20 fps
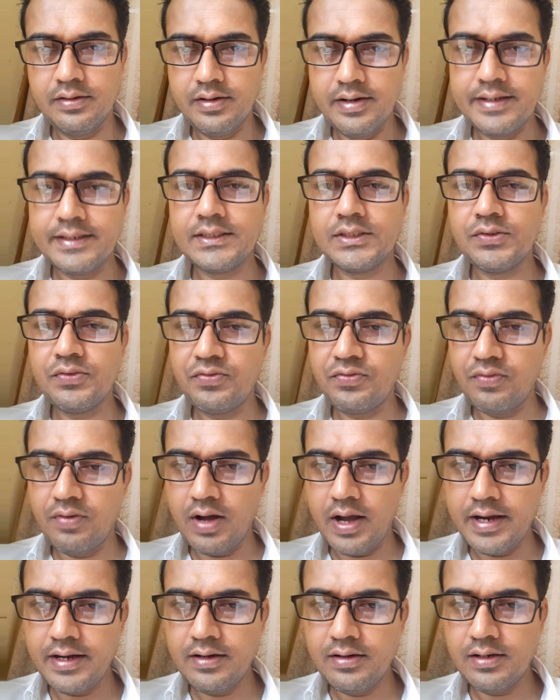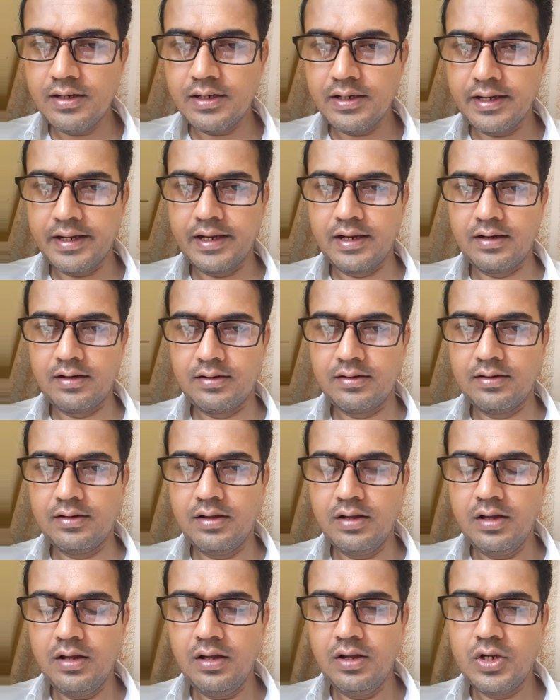It's find in
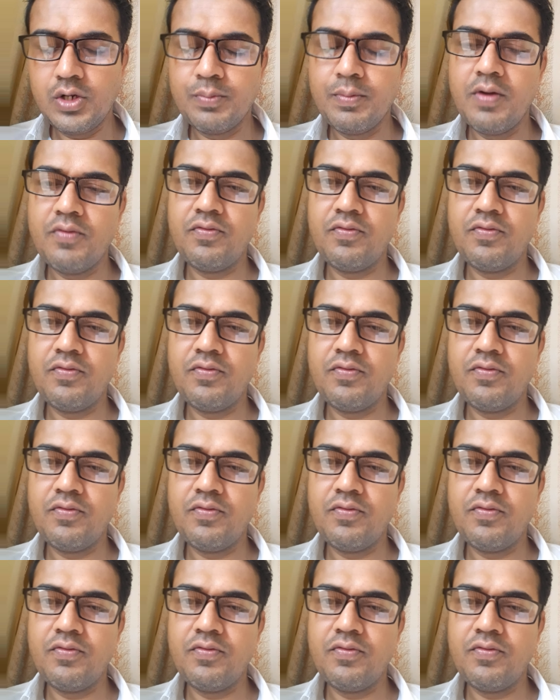you may